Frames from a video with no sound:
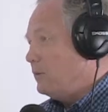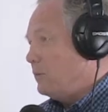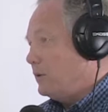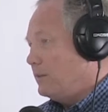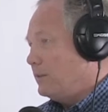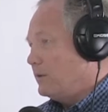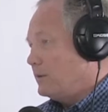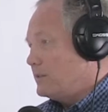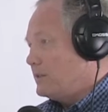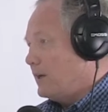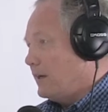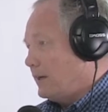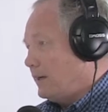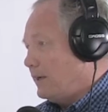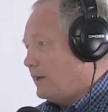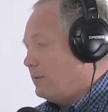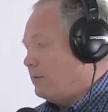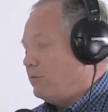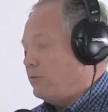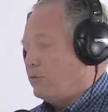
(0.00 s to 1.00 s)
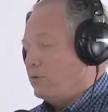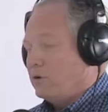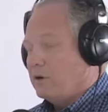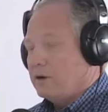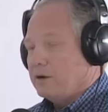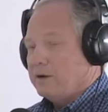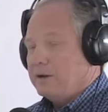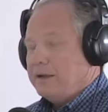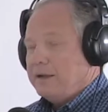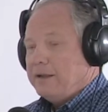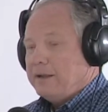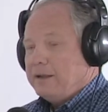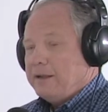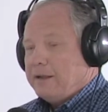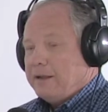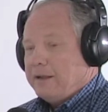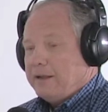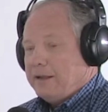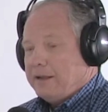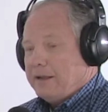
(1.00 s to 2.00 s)
what they're signing up for.
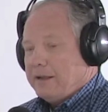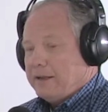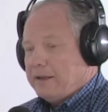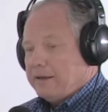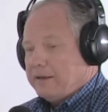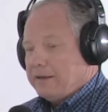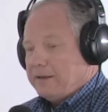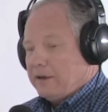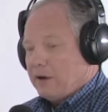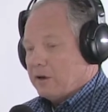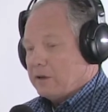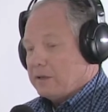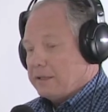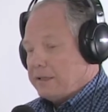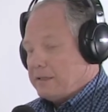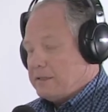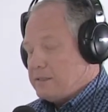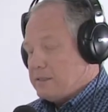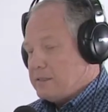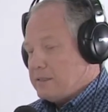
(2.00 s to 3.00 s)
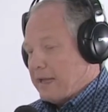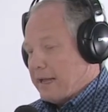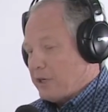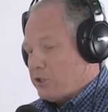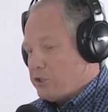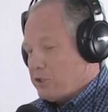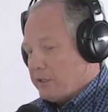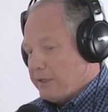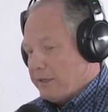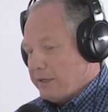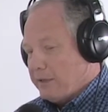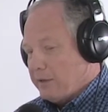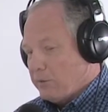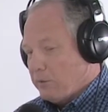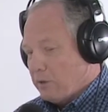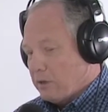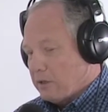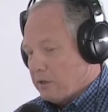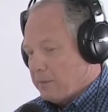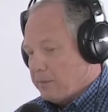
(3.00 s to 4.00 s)
And our lease is actually
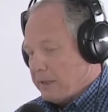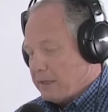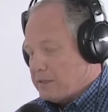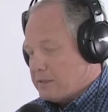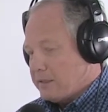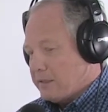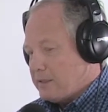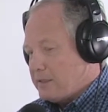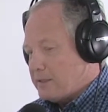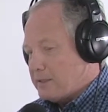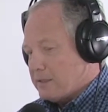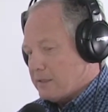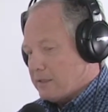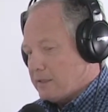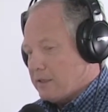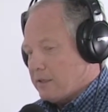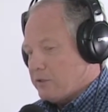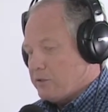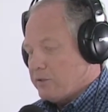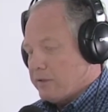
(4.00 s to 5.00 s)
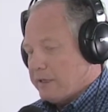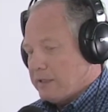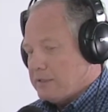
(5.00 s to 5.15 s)
one of the best leases in the country.